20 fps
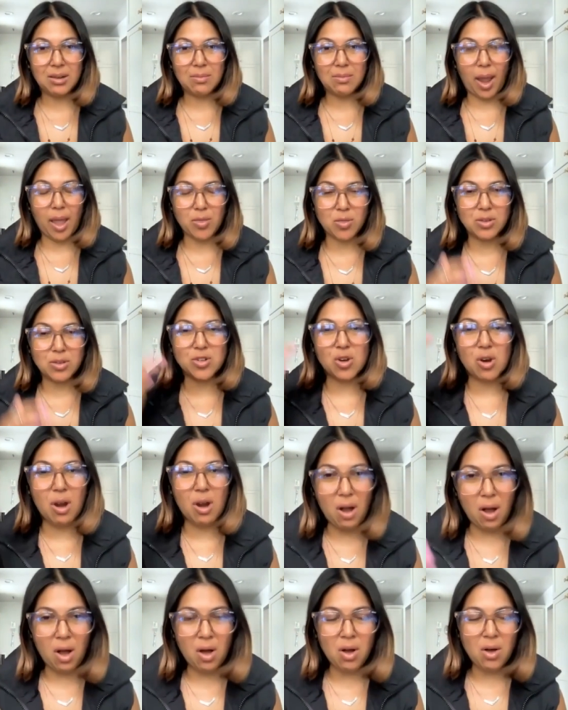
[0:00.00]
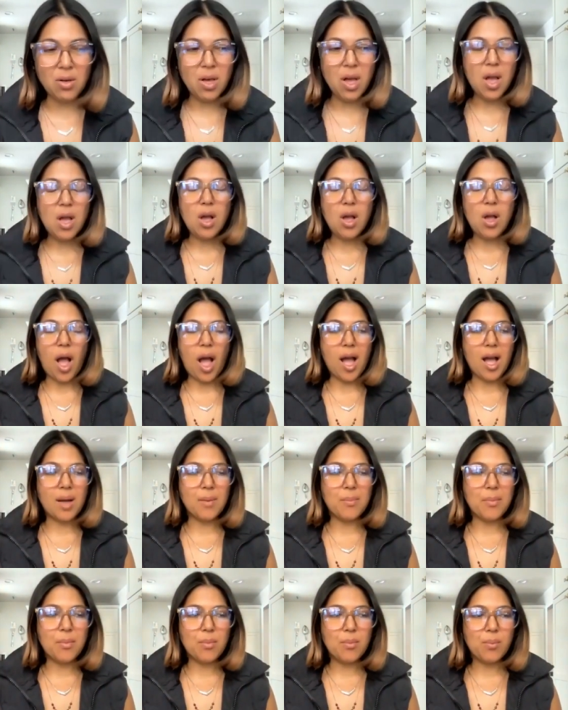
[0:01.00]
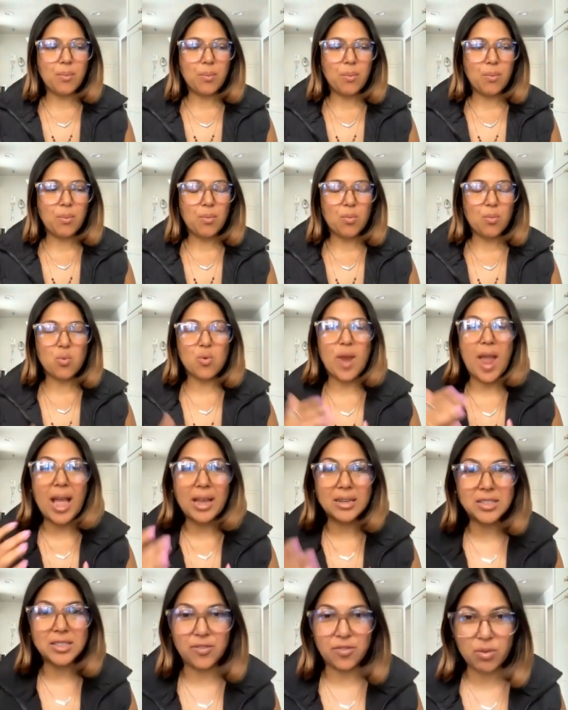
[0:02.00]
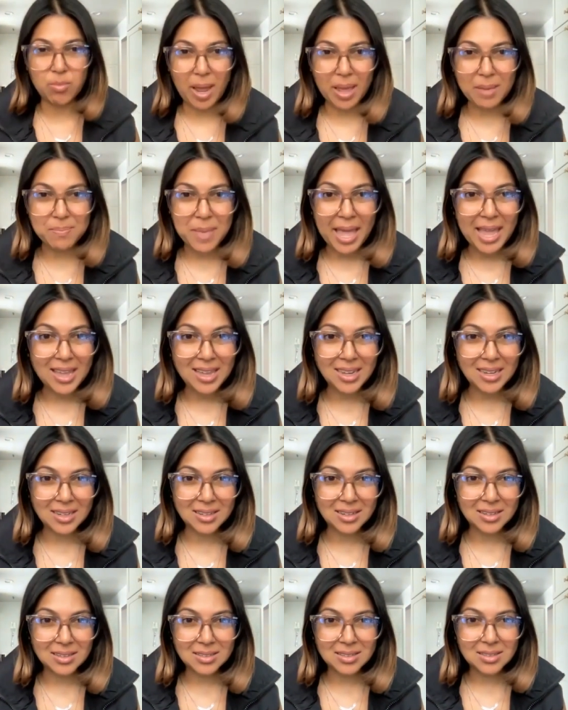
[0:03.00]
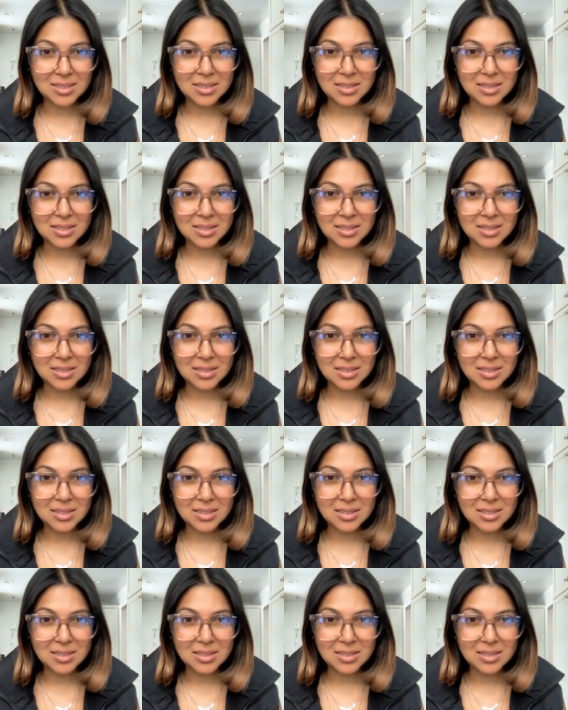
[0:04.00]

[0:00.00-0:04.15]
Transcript: Right? Those are all um, reacting from my pain